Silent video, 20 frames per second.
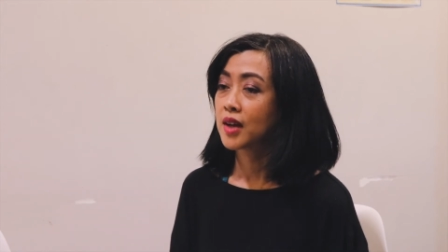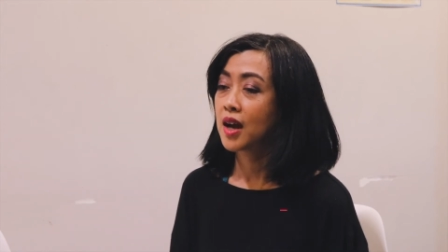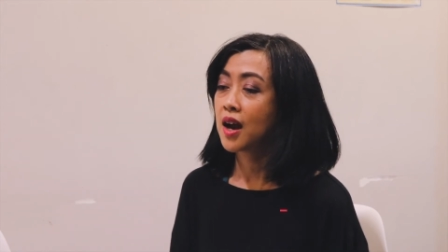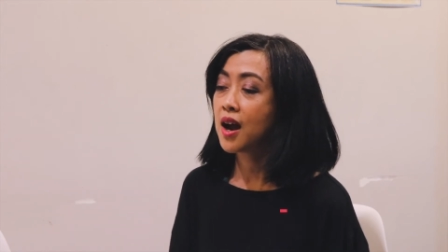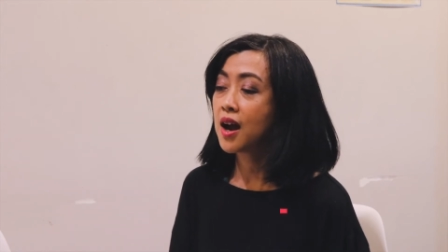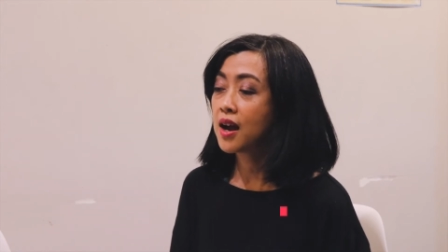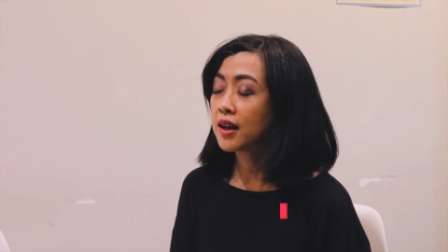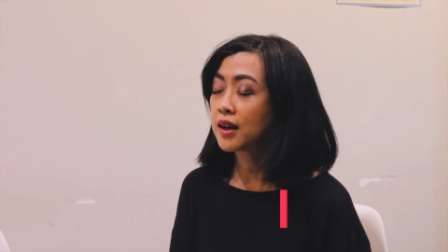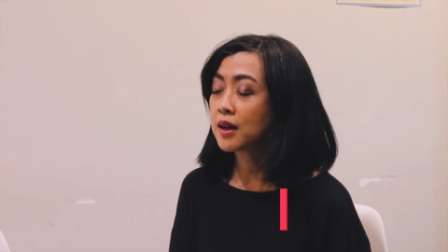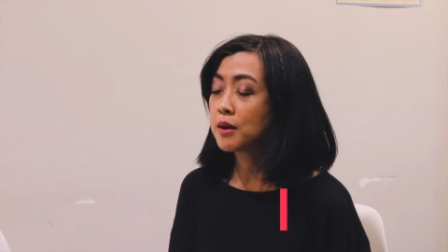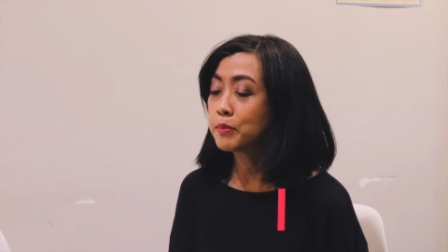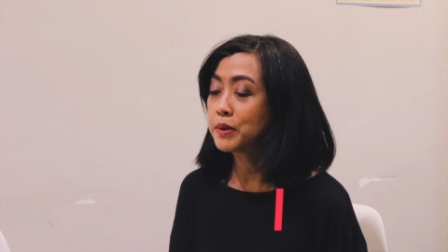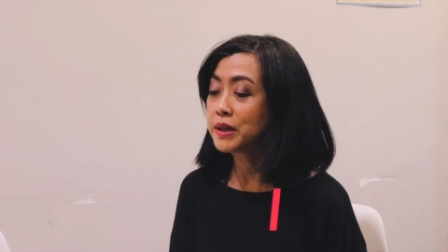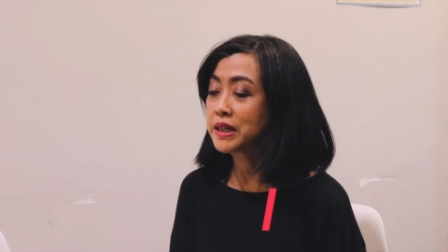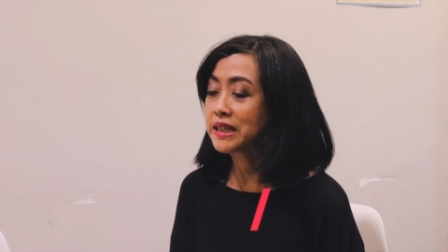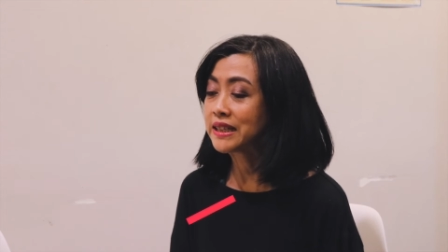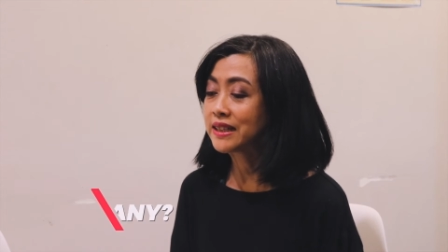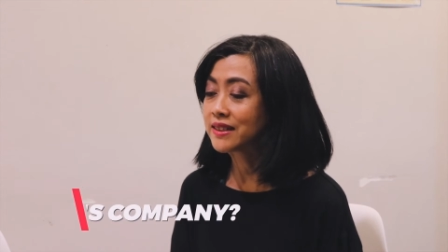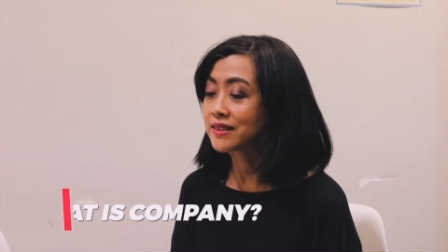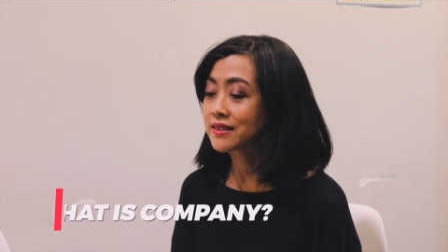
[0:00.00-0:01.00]
Uh, company
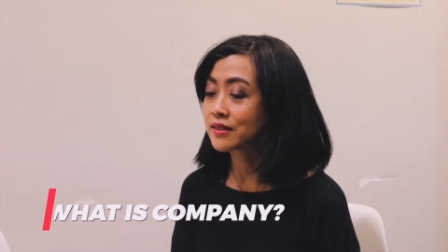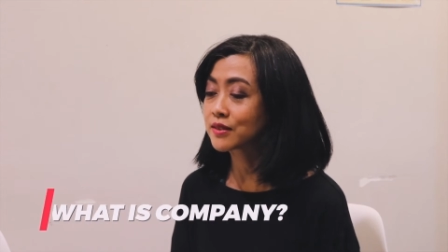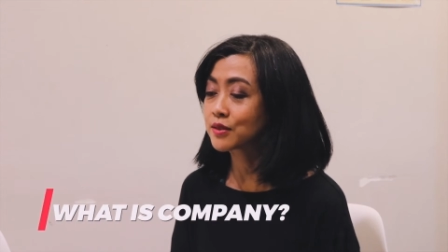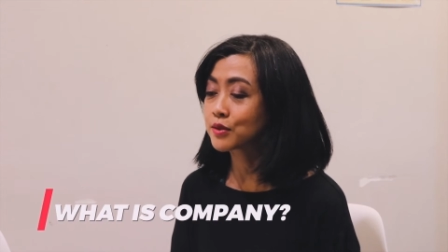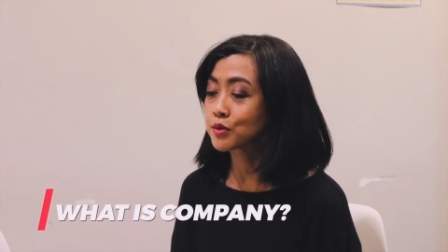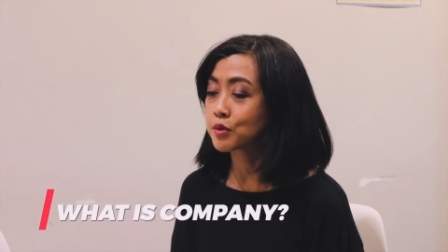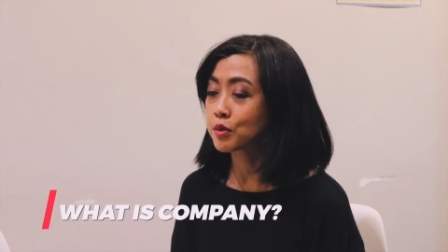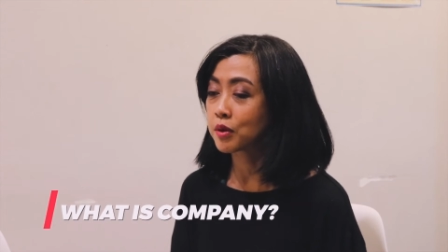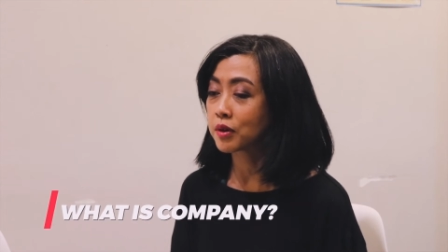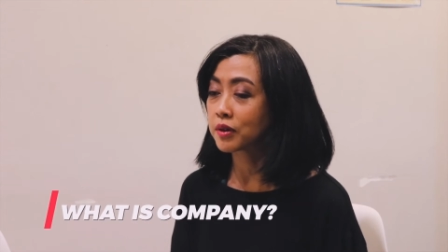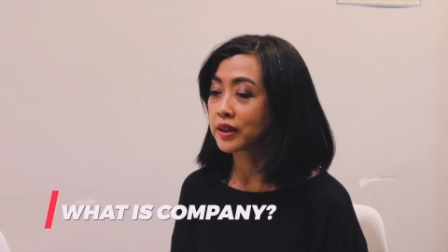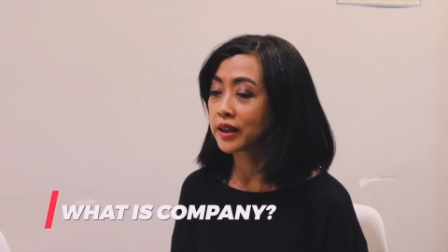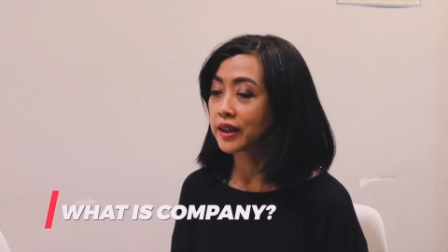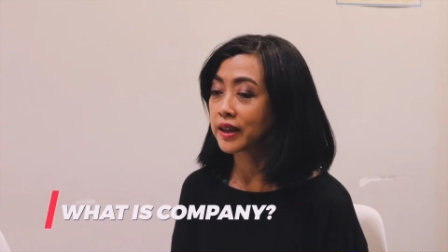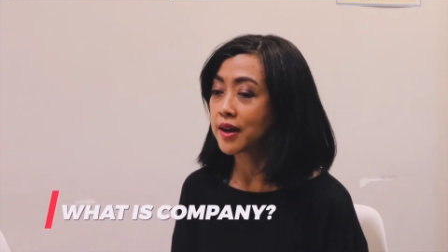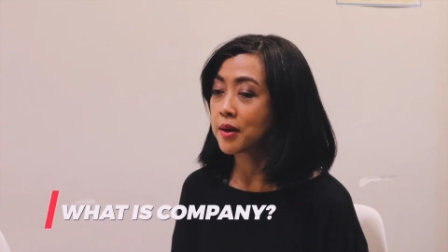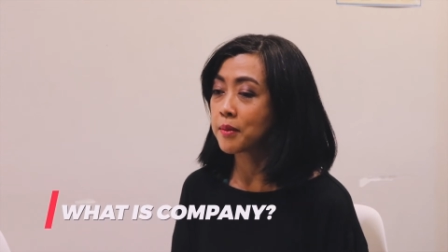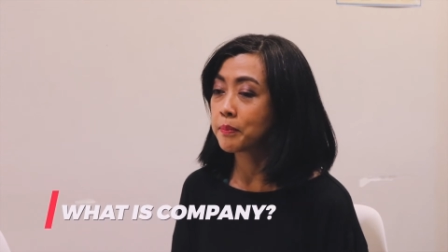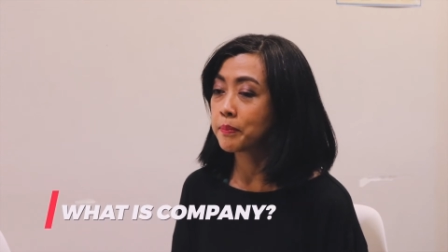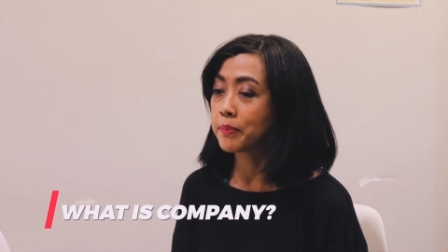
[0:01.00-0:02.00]
is a
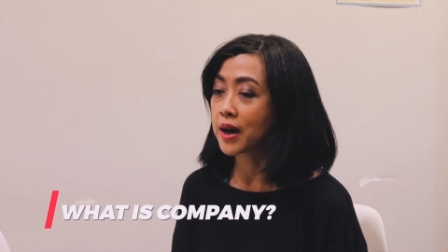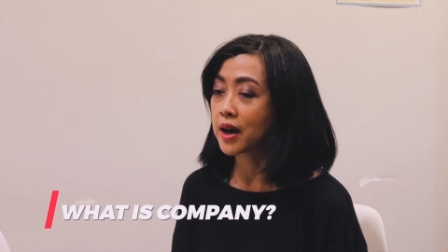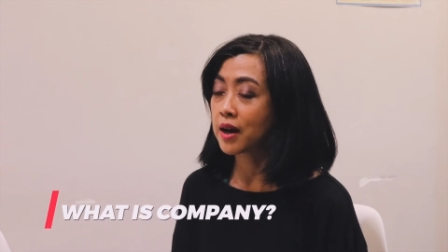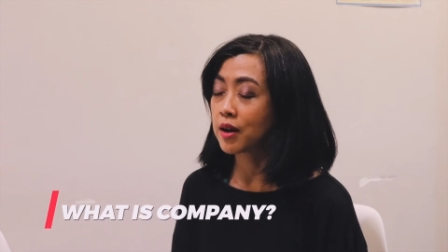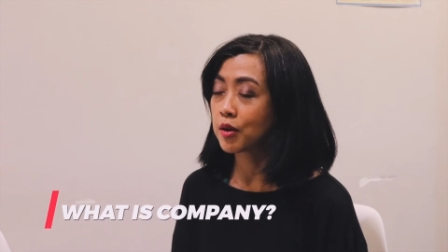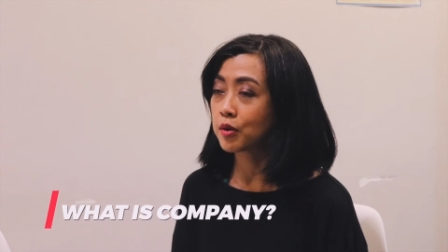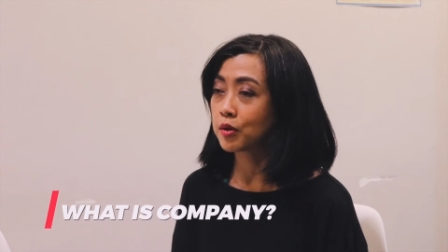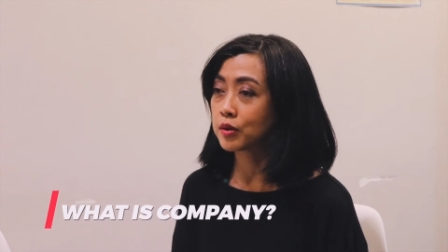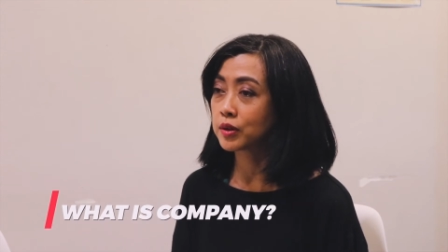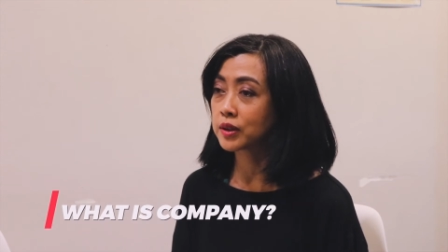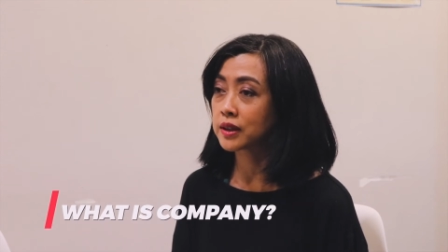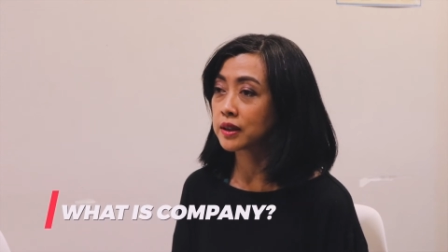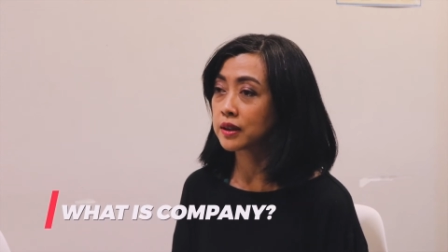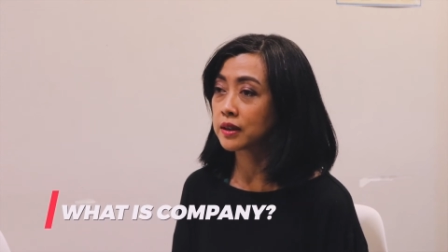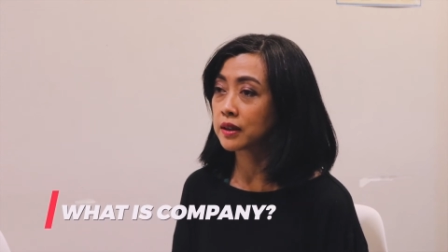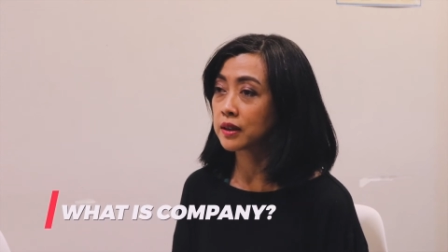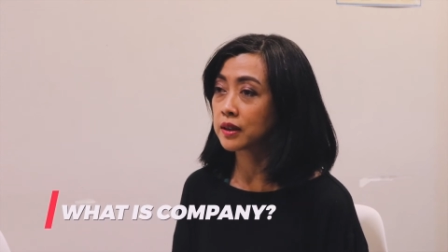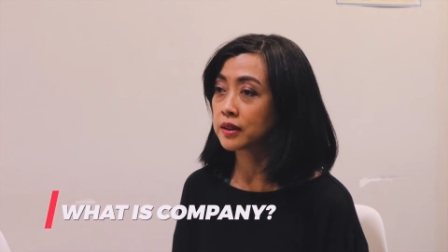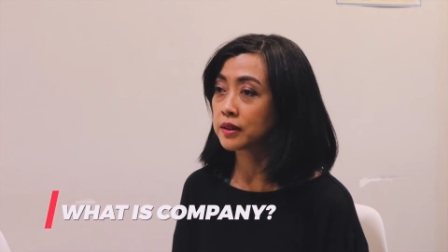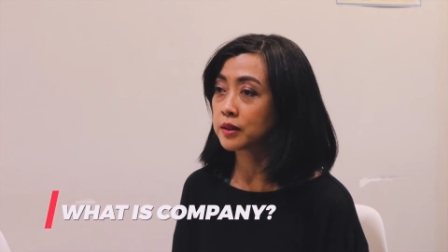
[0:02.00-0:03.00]
story about
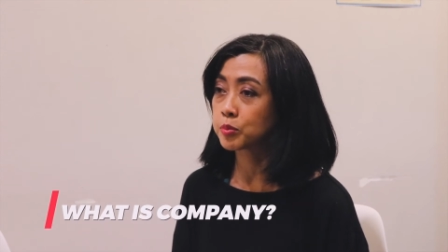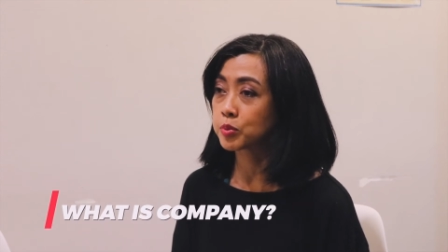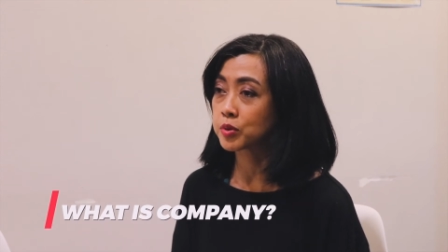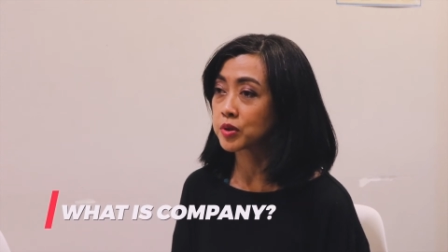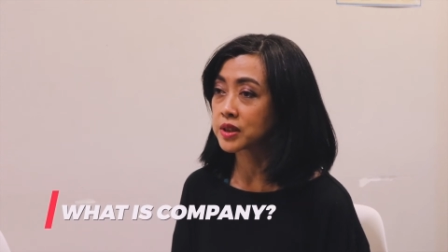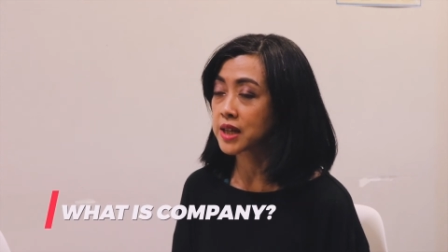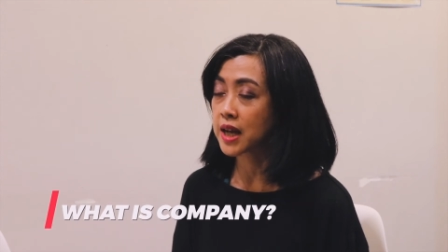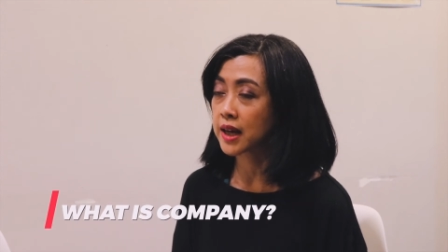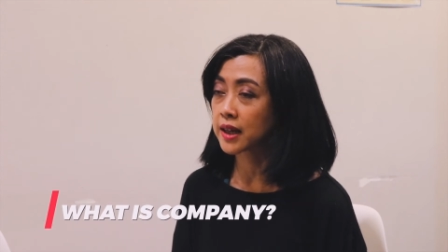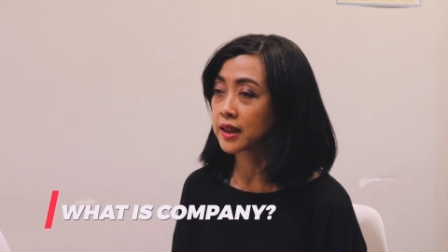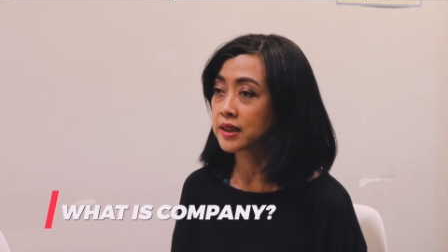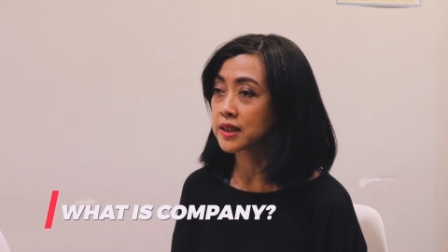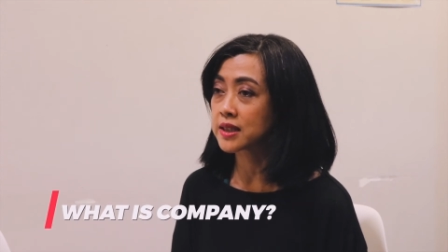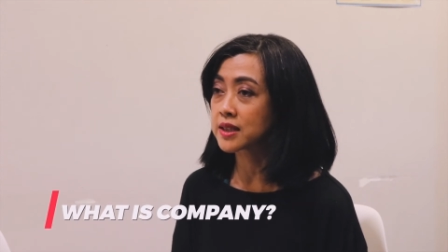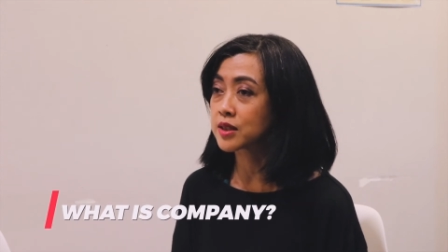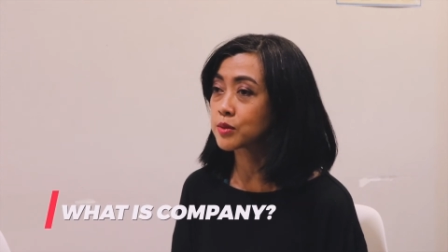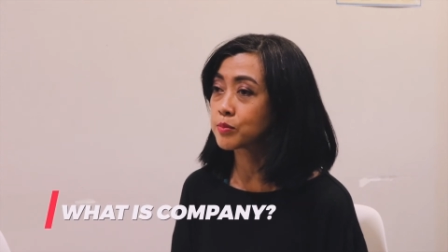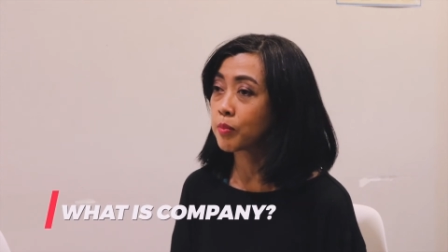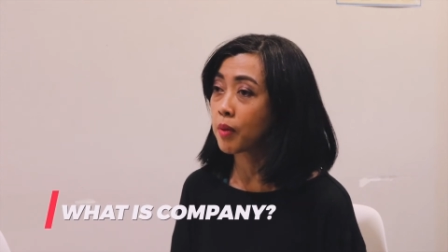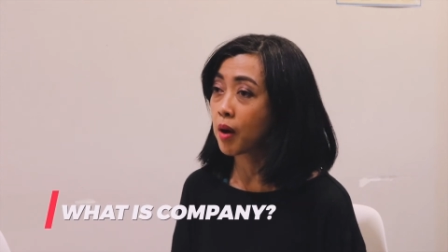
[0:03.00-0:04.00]
uh, the
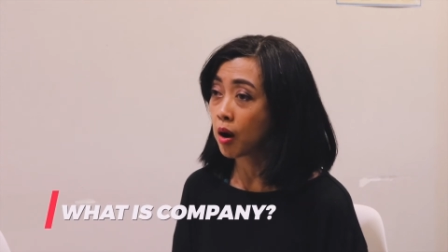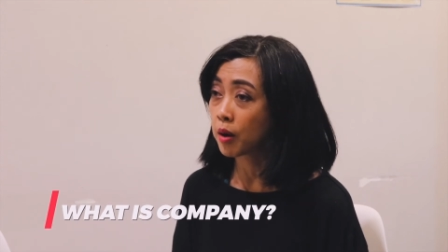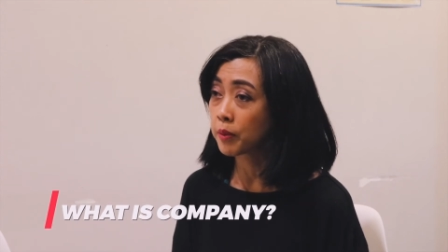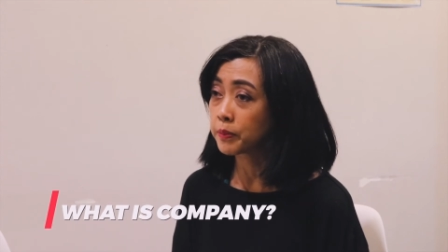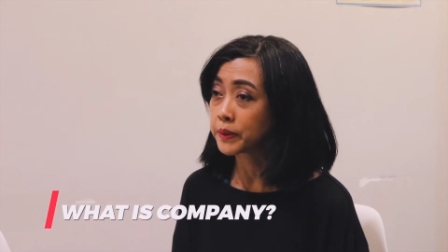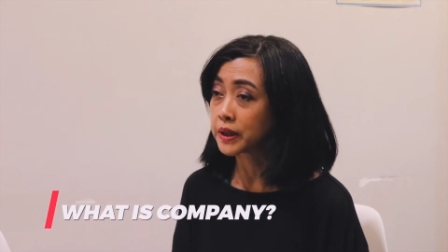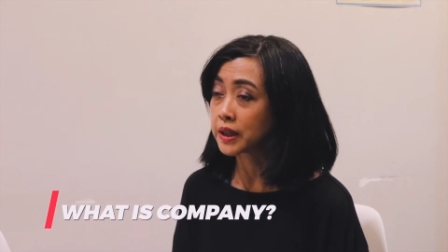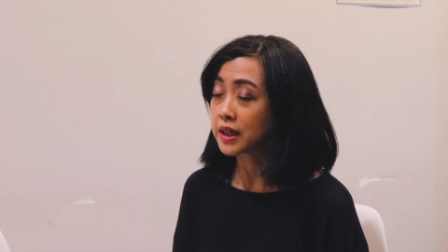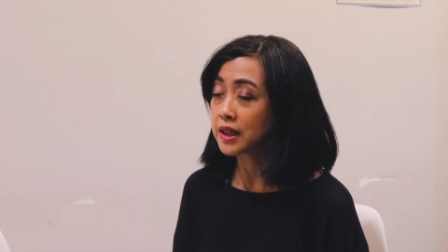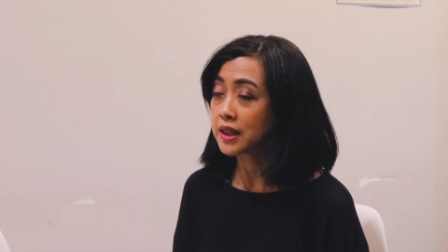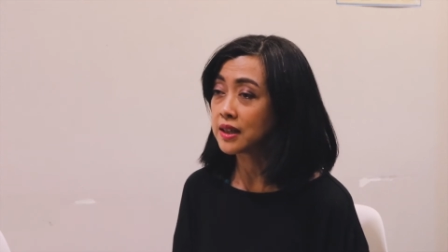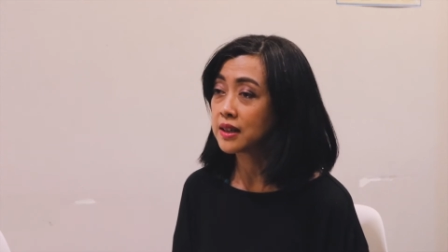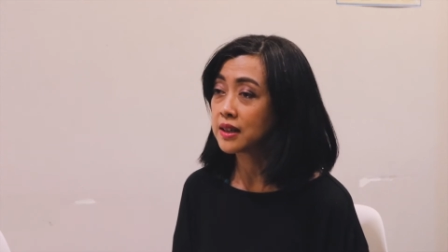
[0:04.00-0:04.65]
protagonist Bobby.